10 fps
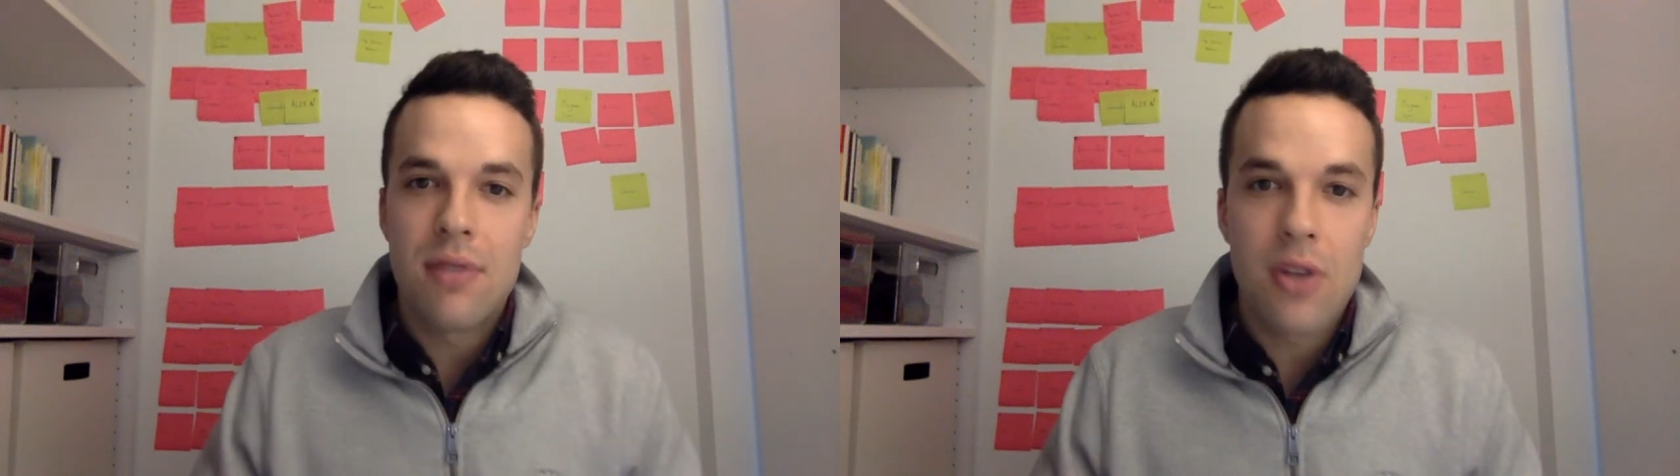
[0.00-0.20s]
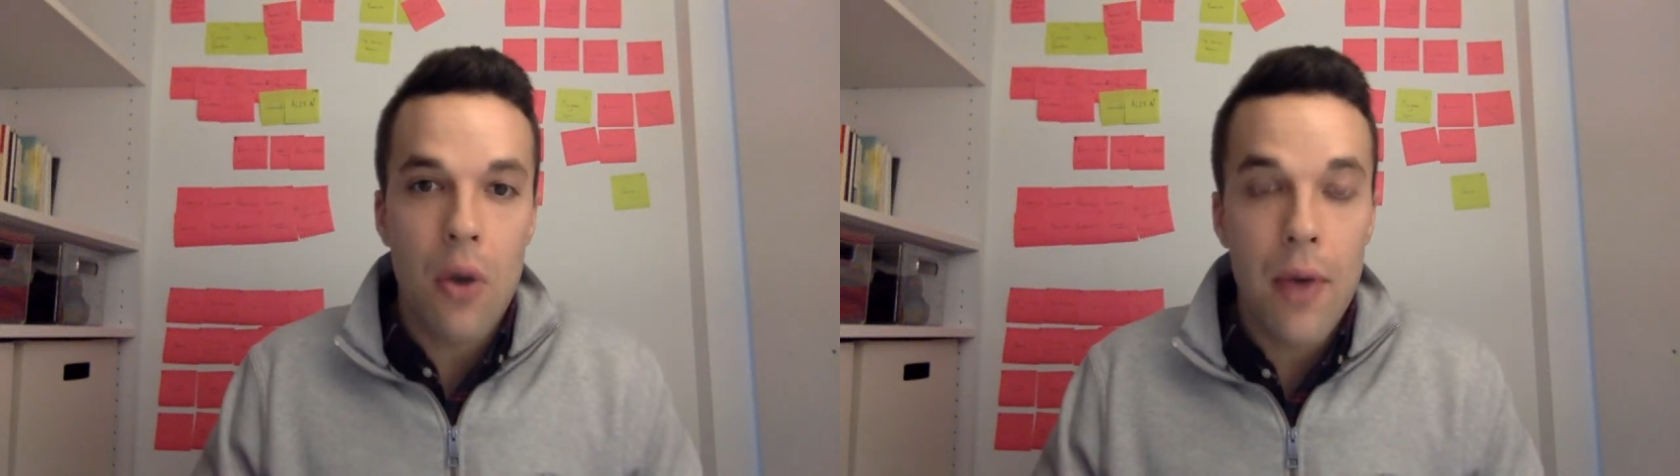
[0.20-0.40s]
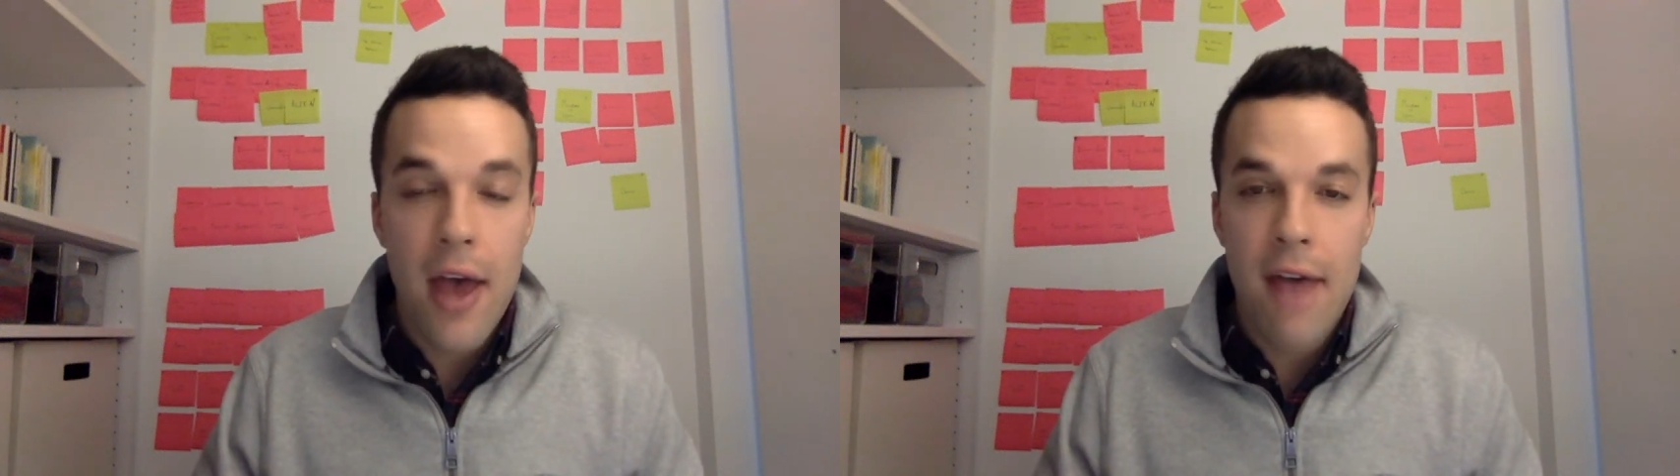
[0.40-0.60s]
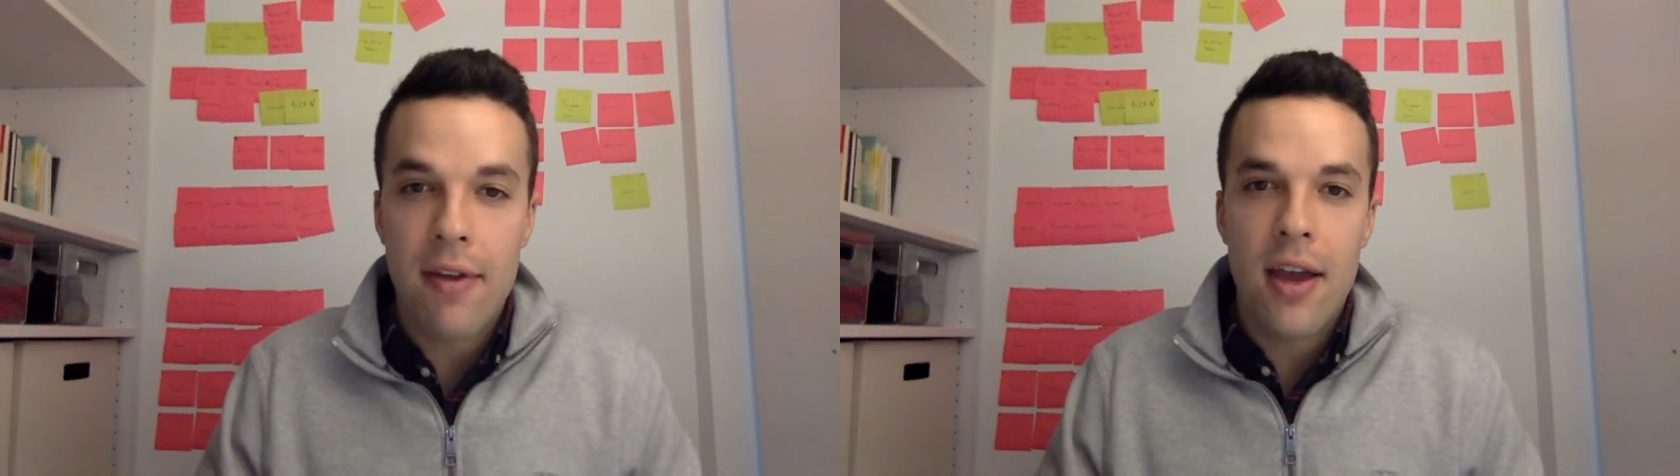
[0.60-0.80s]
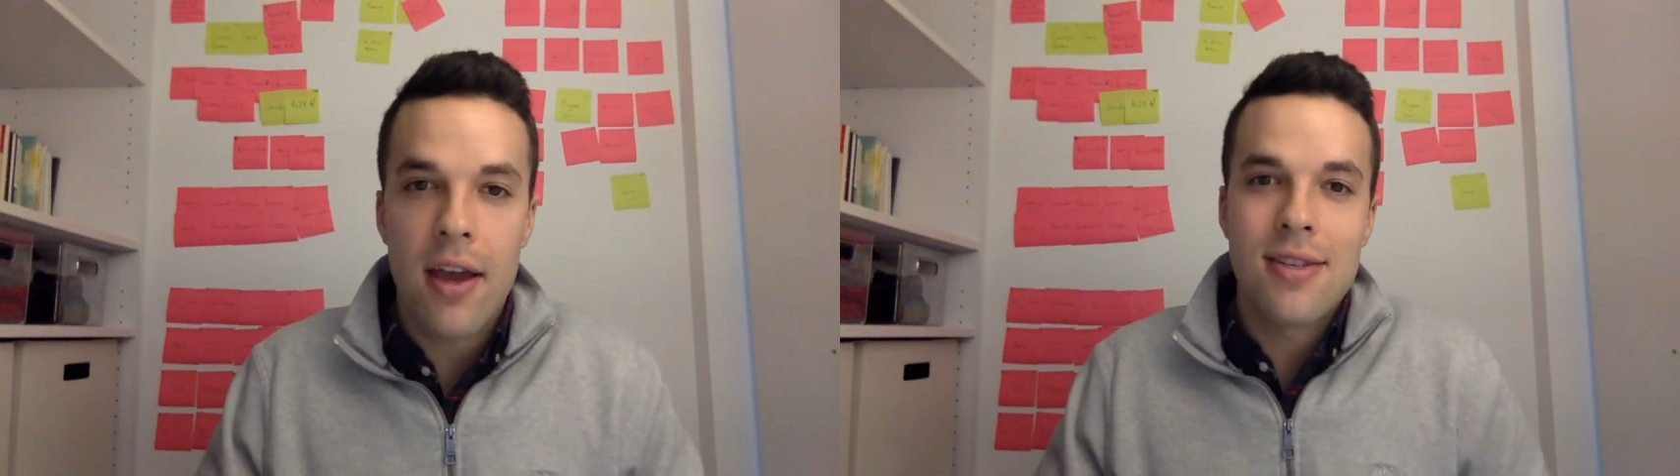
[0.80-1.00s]
it's all we
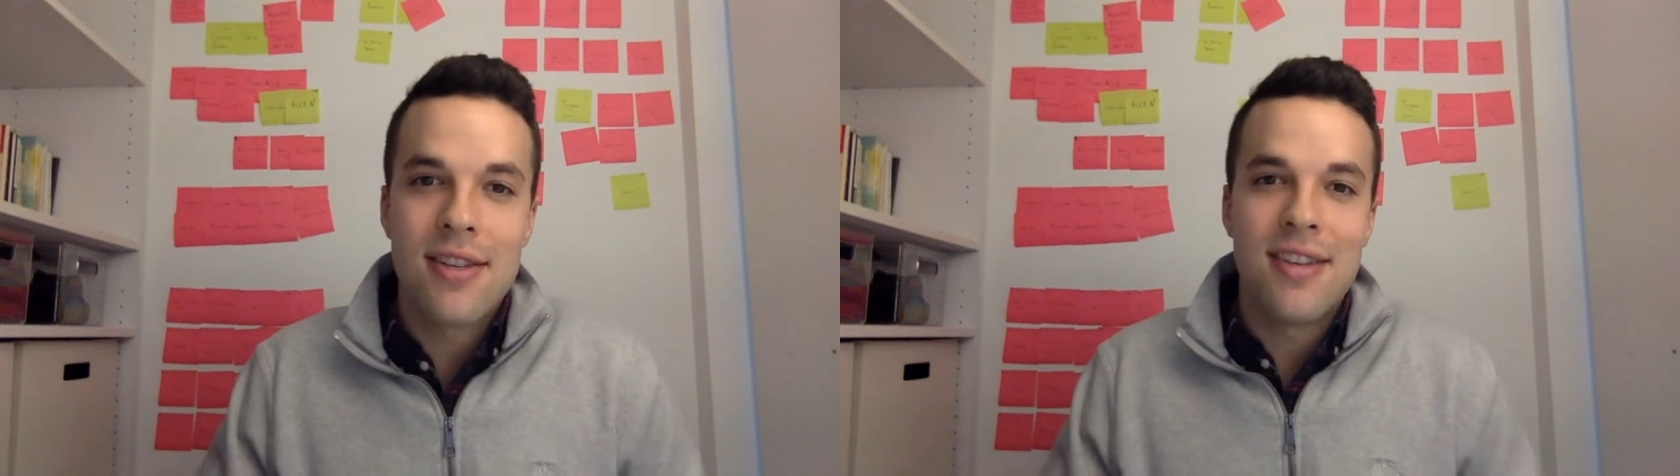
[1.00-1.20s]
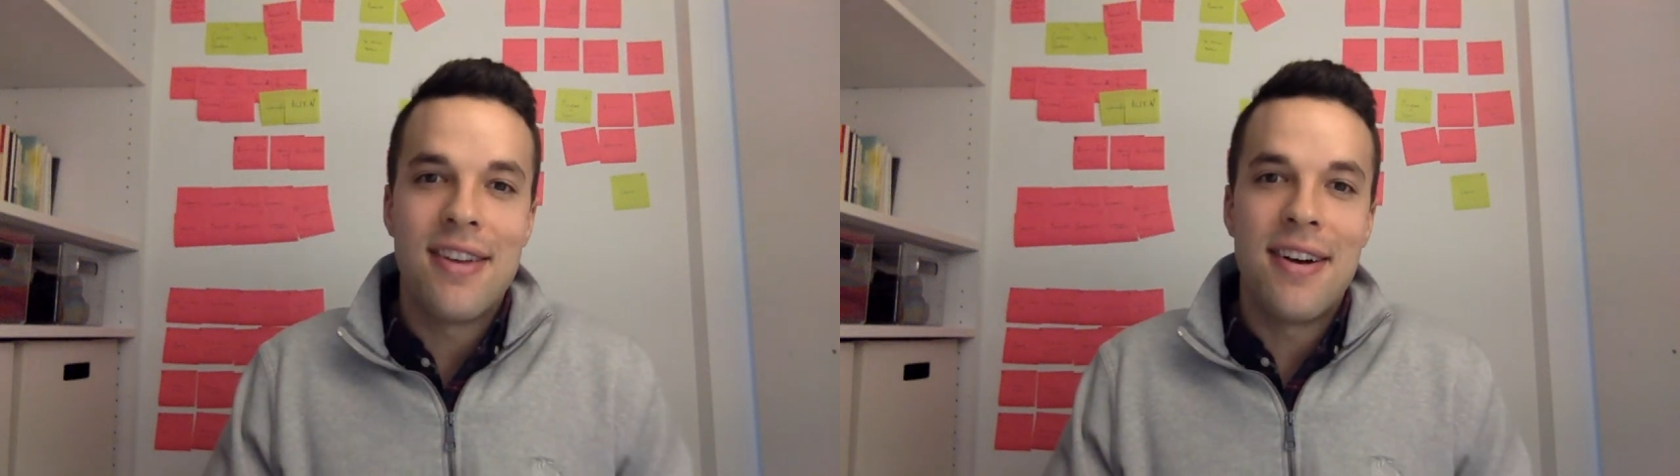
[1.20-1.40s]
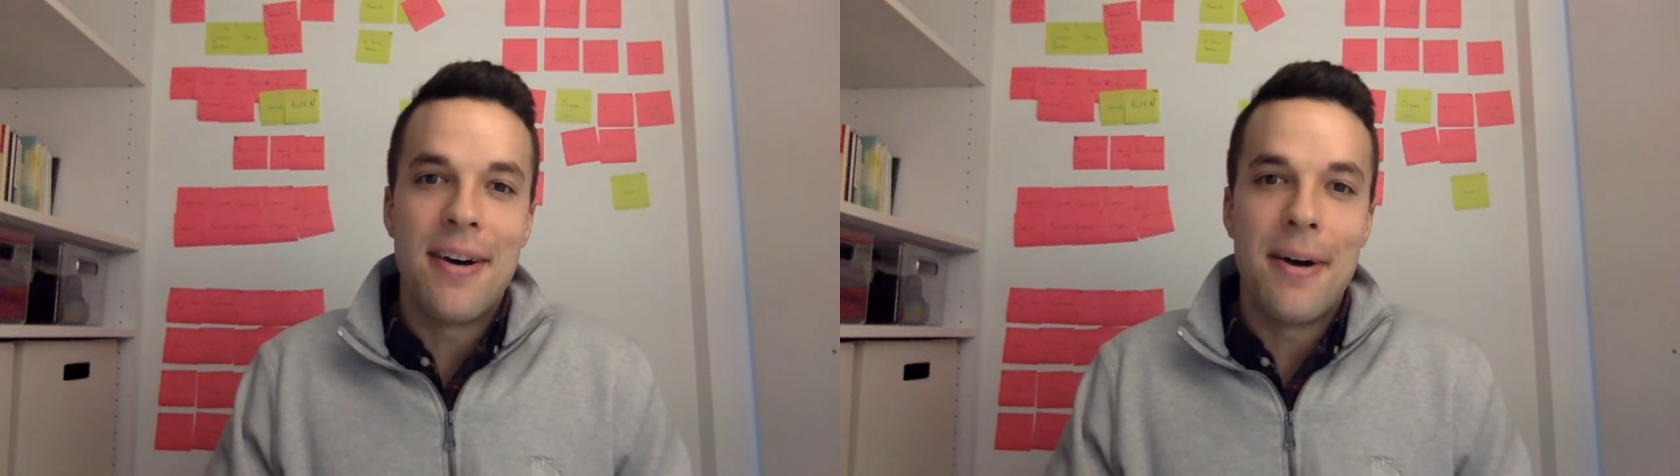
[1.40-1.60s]
have, guys. And